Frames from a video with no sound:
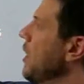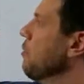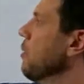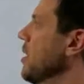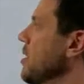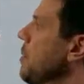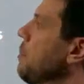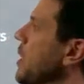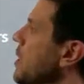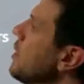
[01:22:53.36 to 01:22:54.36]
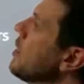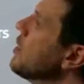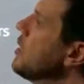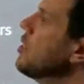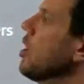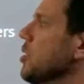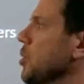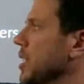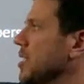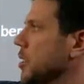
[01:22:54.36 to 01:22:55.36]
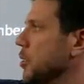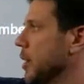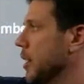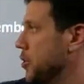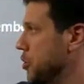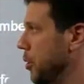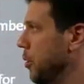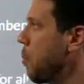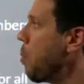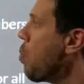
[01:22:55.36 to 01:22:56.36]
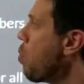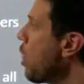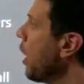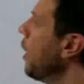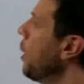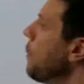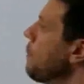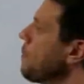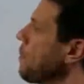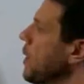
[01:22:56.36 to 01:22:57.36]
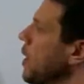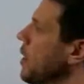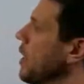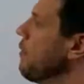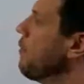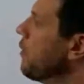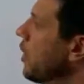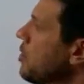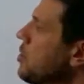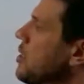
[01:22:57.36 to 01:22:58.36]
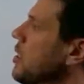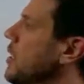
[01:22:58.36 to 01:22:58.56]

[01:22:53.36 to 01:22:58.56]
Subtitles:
that runs the business is also considered an insured. The first